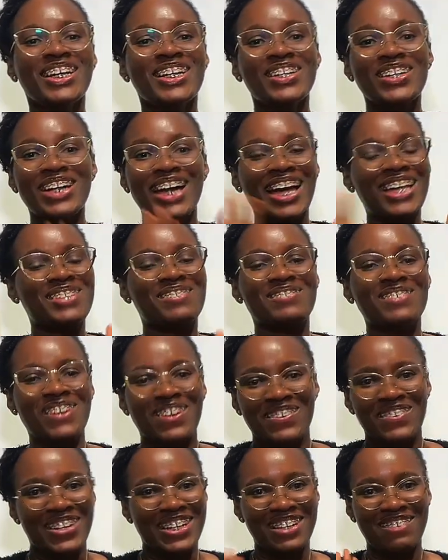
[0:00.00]
You guys will
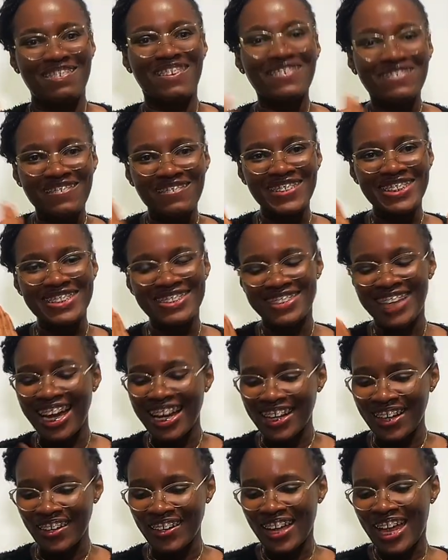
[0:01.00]
not run away from this
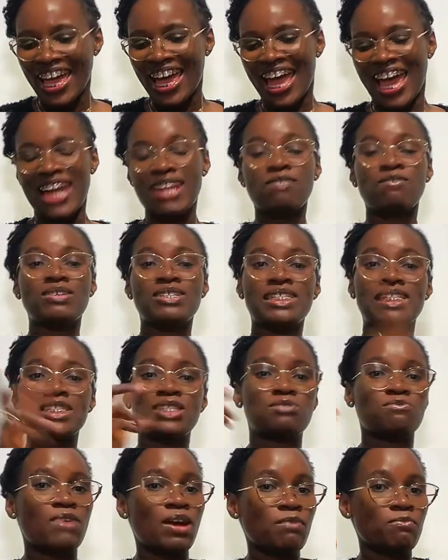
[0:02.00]
channel. Anyways,
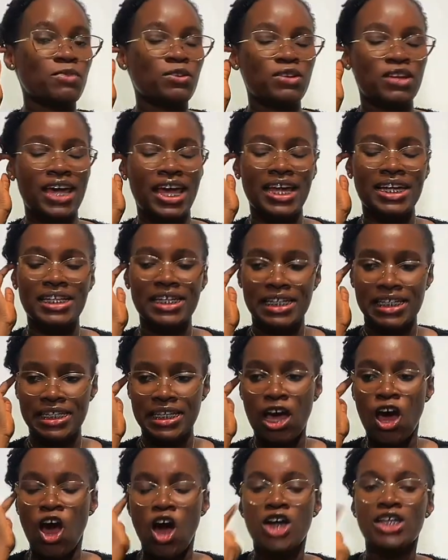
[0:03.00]
this is where I'm going to end it.
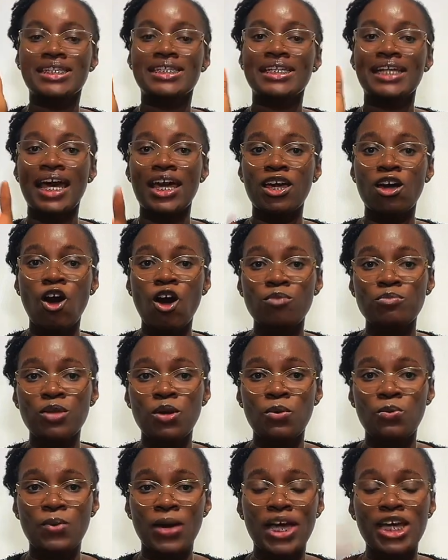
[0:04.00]
Until I come
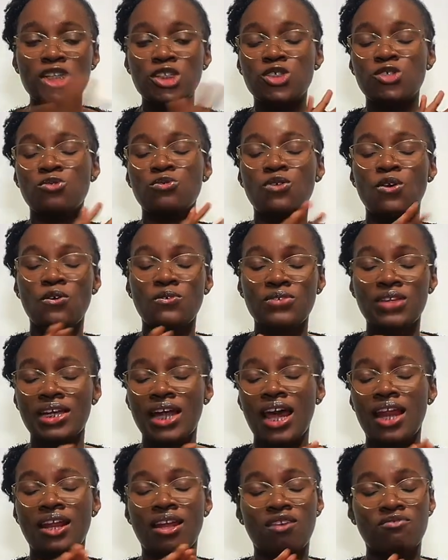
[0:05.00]
your way, do know
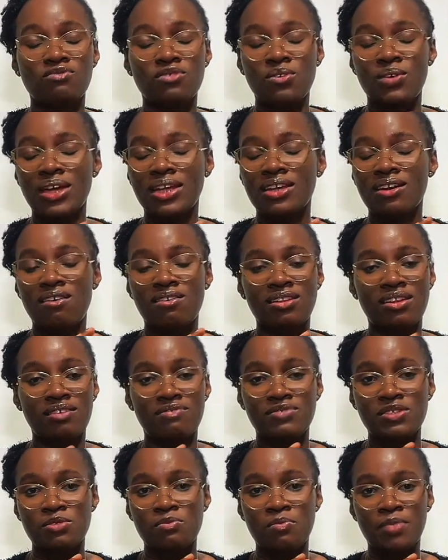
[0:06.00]
that I love you and God
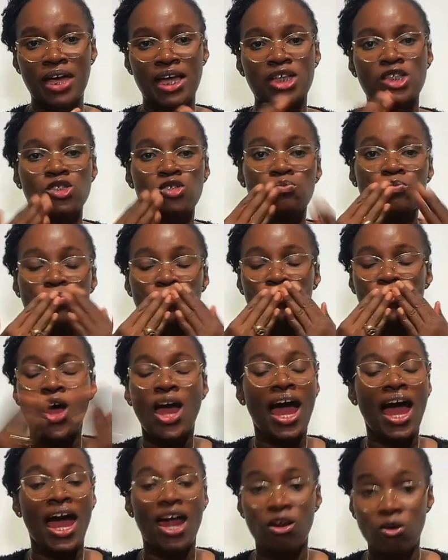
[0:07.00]
loves you best.
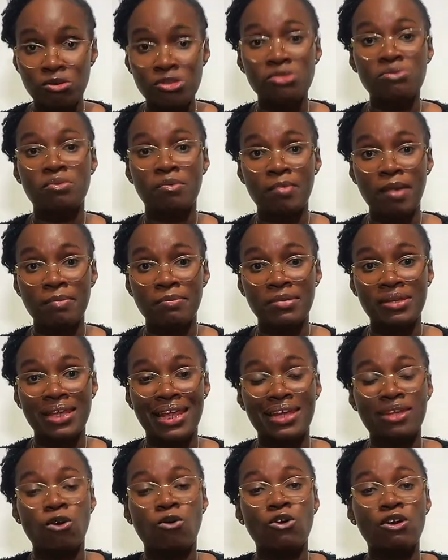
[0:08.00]
And also remember
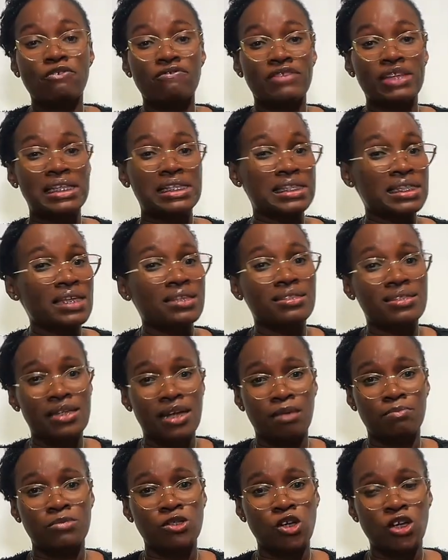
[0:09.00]
that all of these things
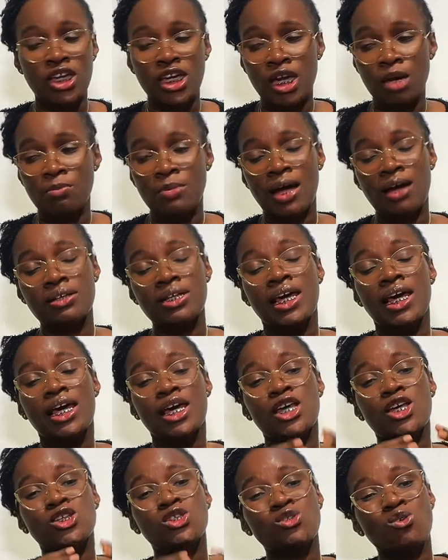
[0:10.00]
that I'm talking about
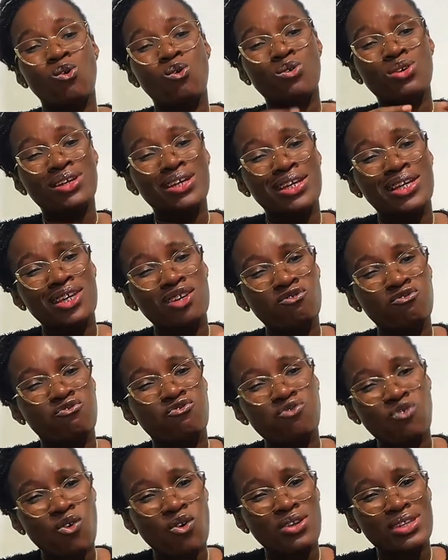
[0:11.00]
is only
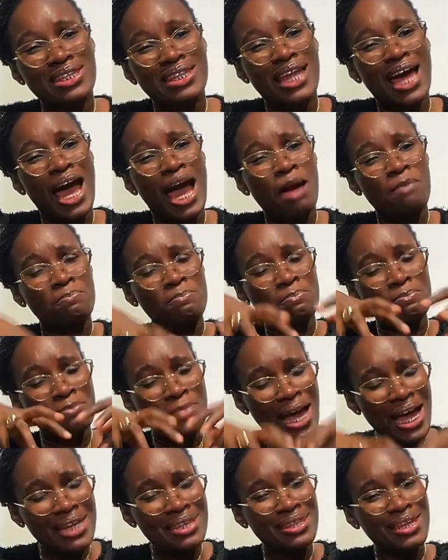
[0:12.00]
for the
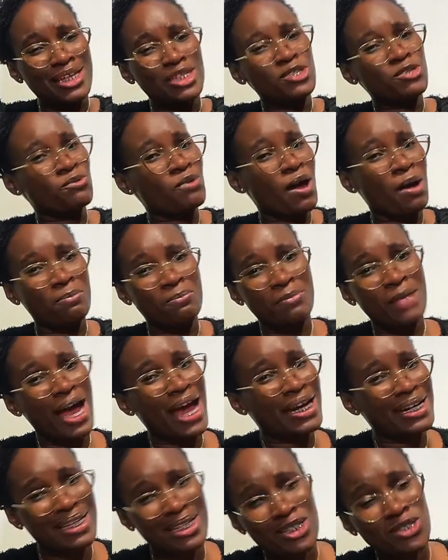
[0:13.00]
man that you are
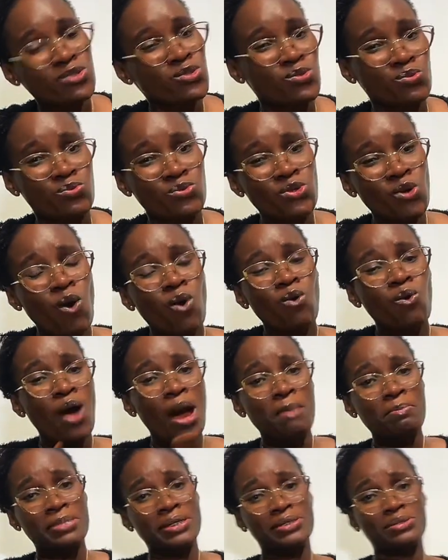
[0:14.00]
married to. Don't go
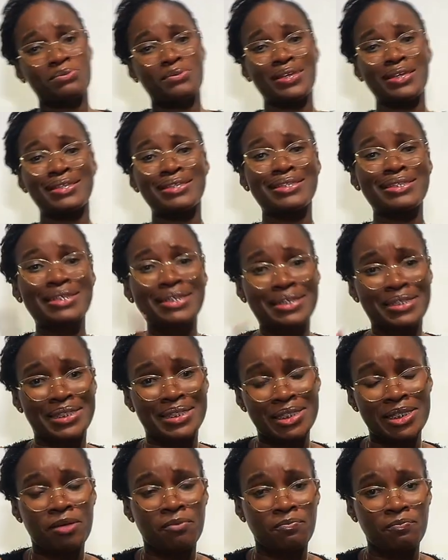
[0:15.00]
and be doing
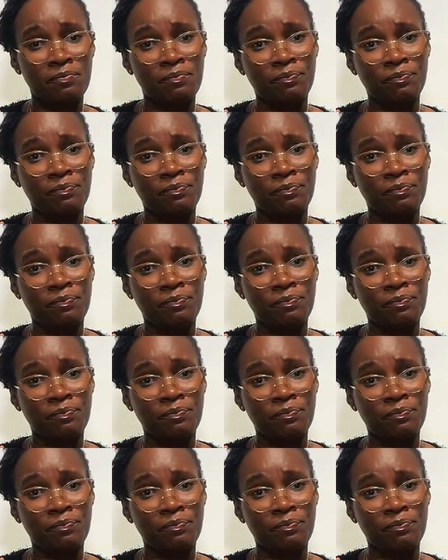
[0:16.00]
this.